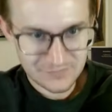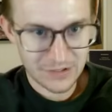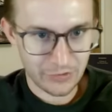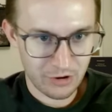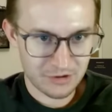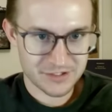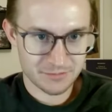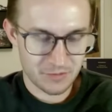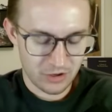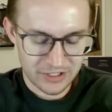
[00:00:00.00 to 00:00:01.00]
There are some
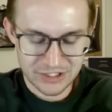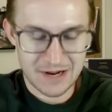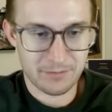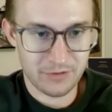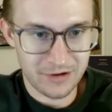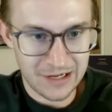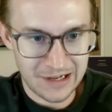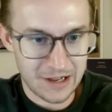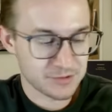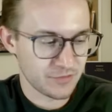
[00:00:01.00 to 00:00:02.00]
Nurkic
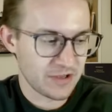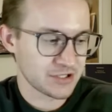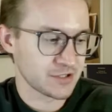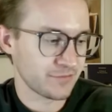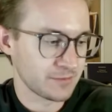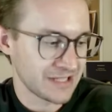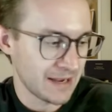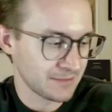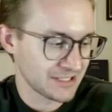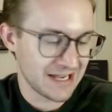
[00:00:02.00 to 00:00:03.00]
observations from
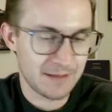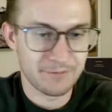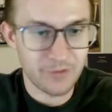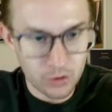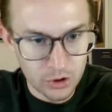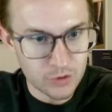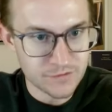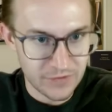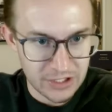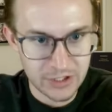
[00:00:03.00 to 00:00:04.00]
time to time, photos,
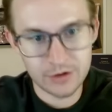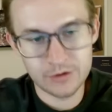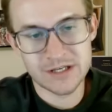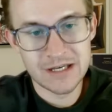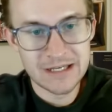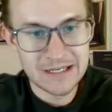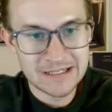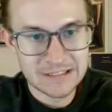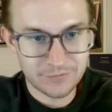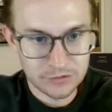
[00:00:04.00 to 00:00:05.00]
videos,
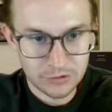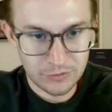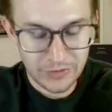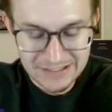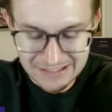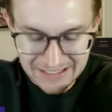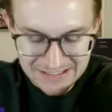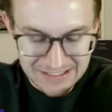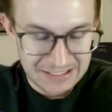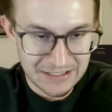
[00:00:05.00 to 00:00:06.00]
different little things that I
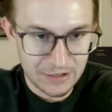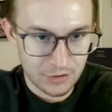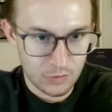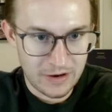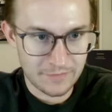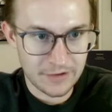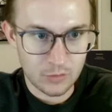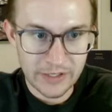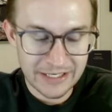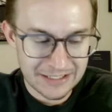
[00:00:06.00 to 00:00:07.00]
see and hear around the
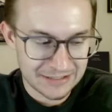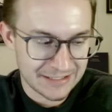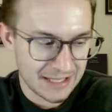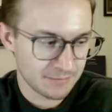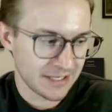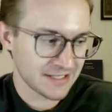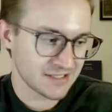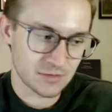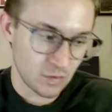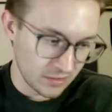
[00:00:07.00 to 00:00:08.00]
arena on game nights,
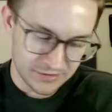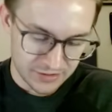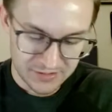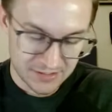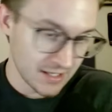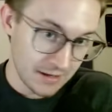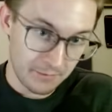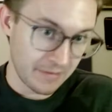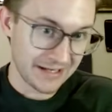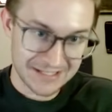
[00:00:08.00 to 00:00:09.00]
as well as just
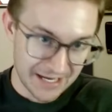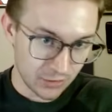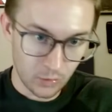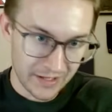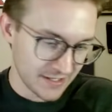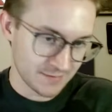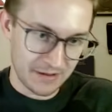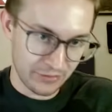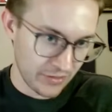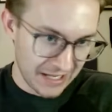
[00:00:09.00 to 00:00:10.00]
my takeaways, my
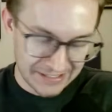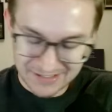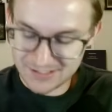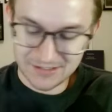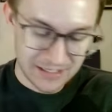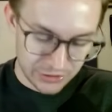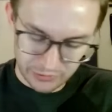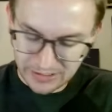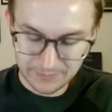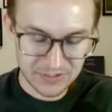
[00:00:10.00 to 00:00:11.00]
thoughts,
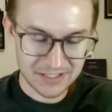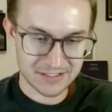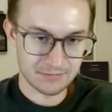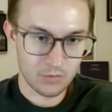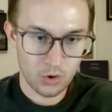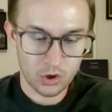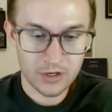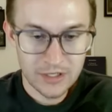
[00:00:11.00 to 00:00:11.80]
injury updates, and more.